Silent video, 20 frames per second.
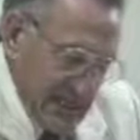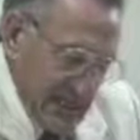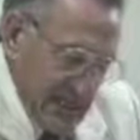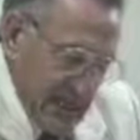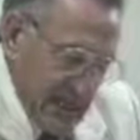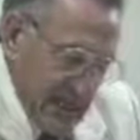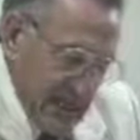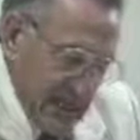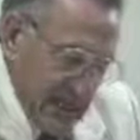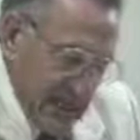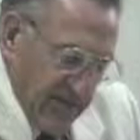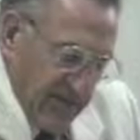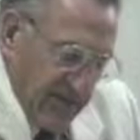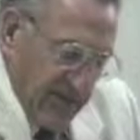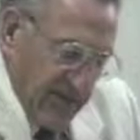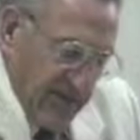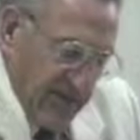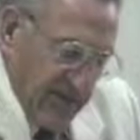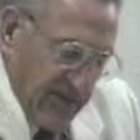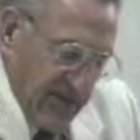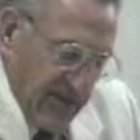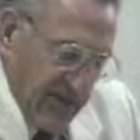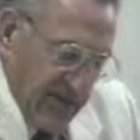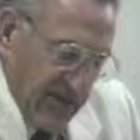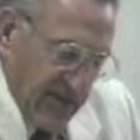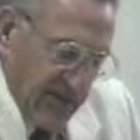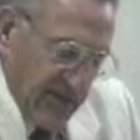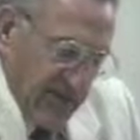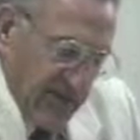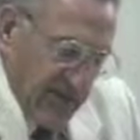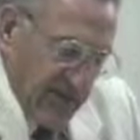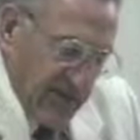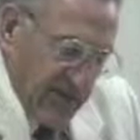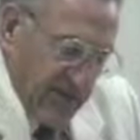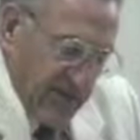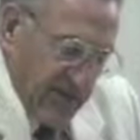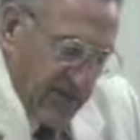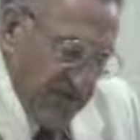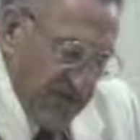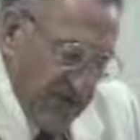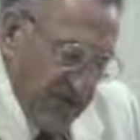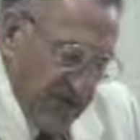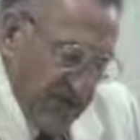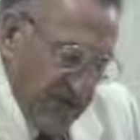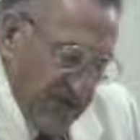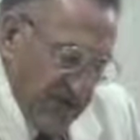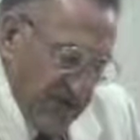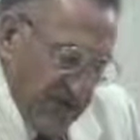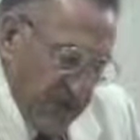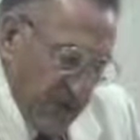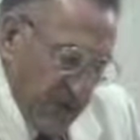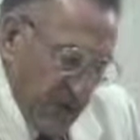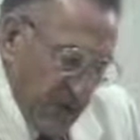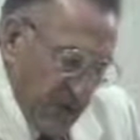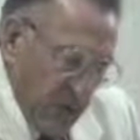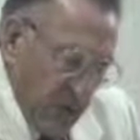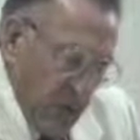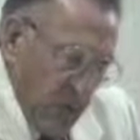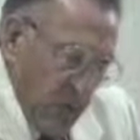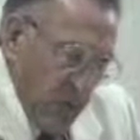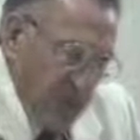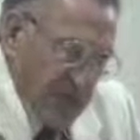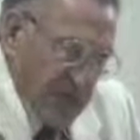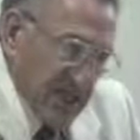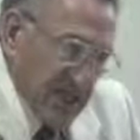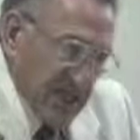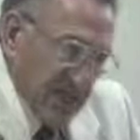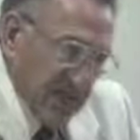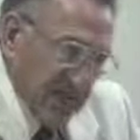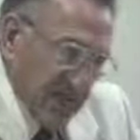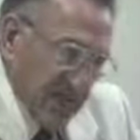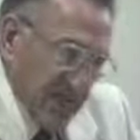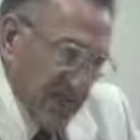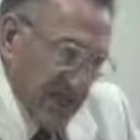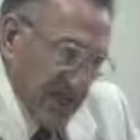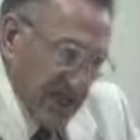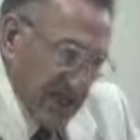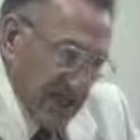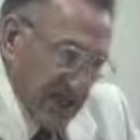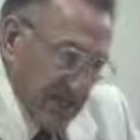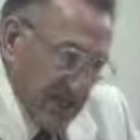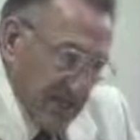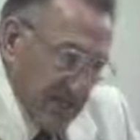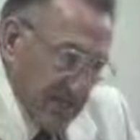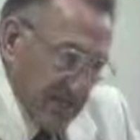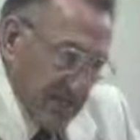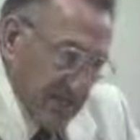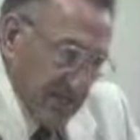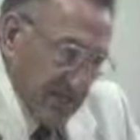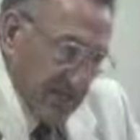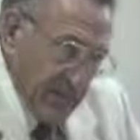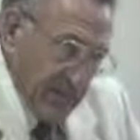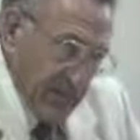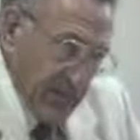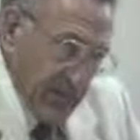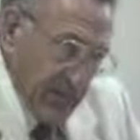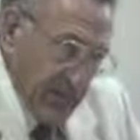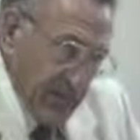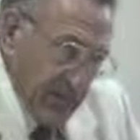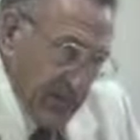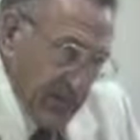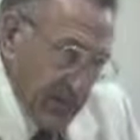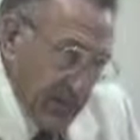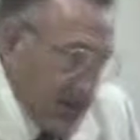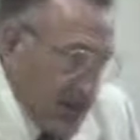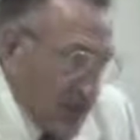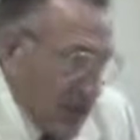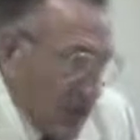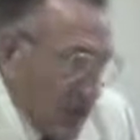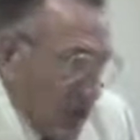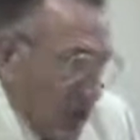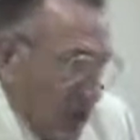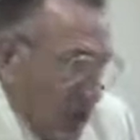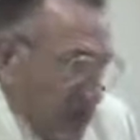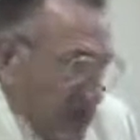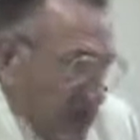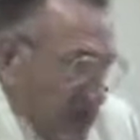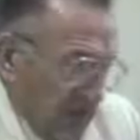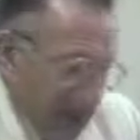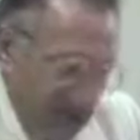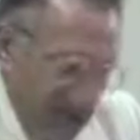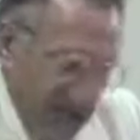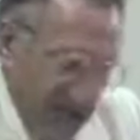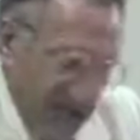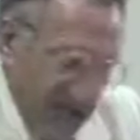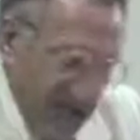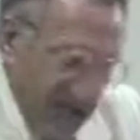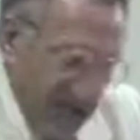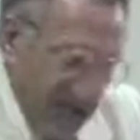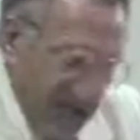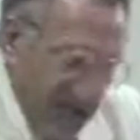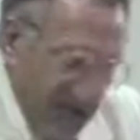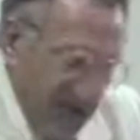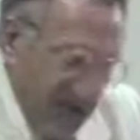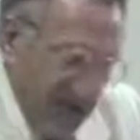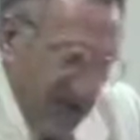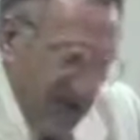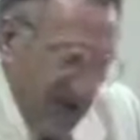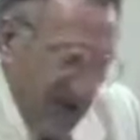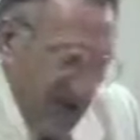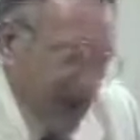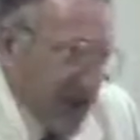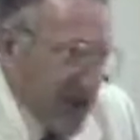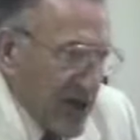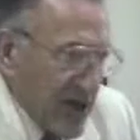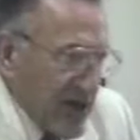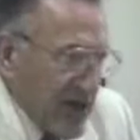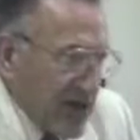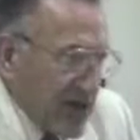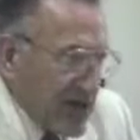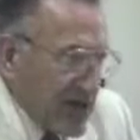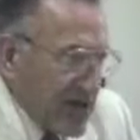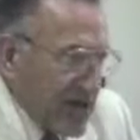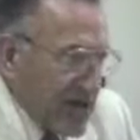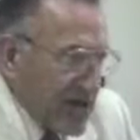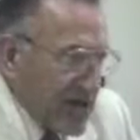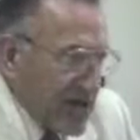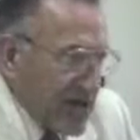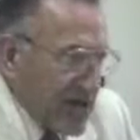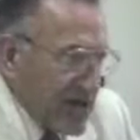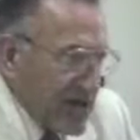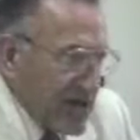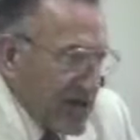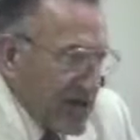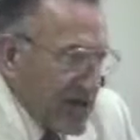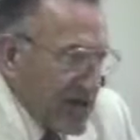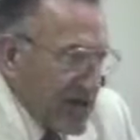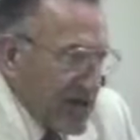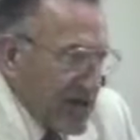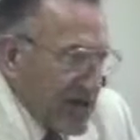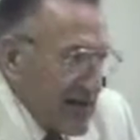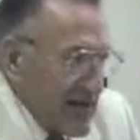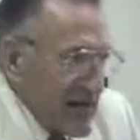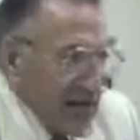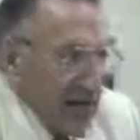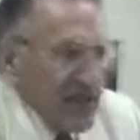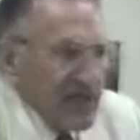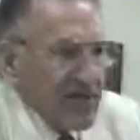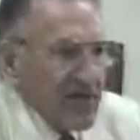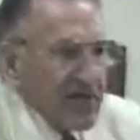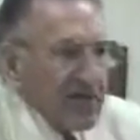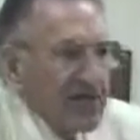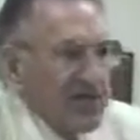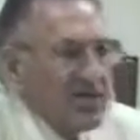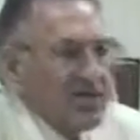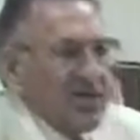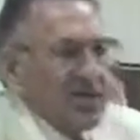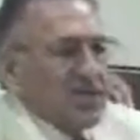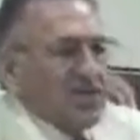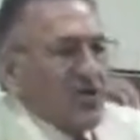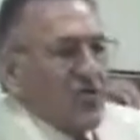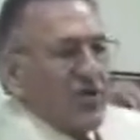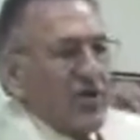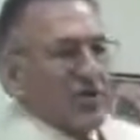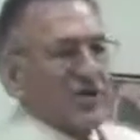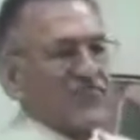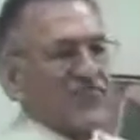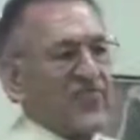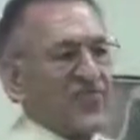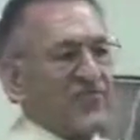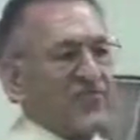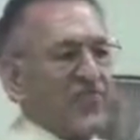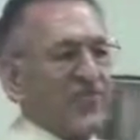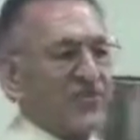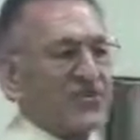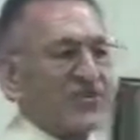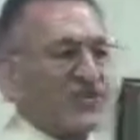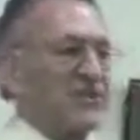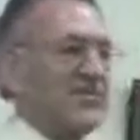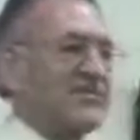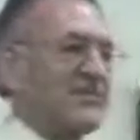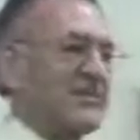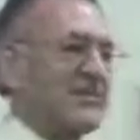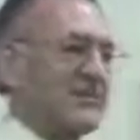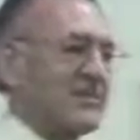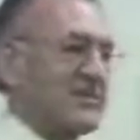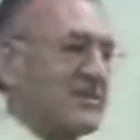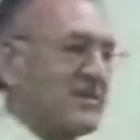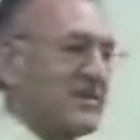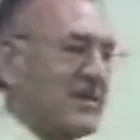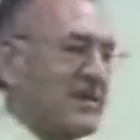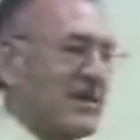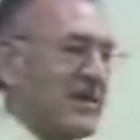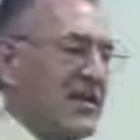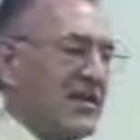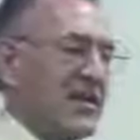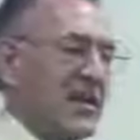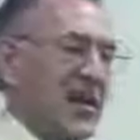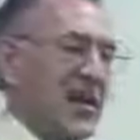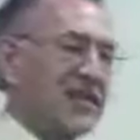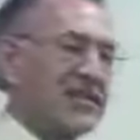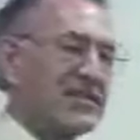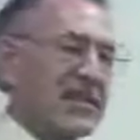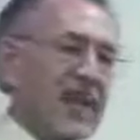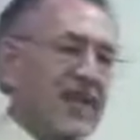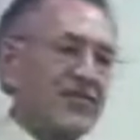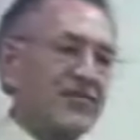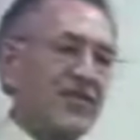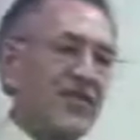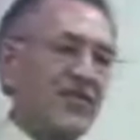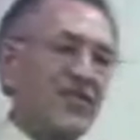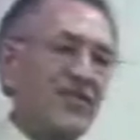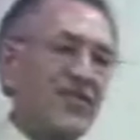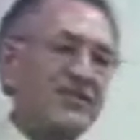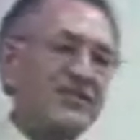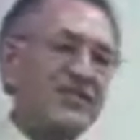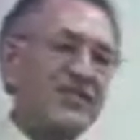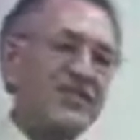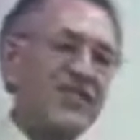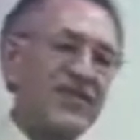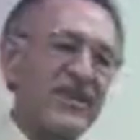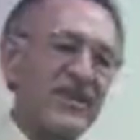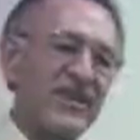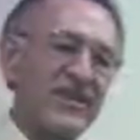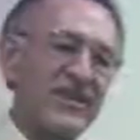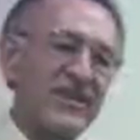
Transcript: Yeah, faith is not wishful thinking, or wistful thinking. You know, wistful thinking, a kind of a yearning. He's a, she's such a wistful person. I sat there wistfully.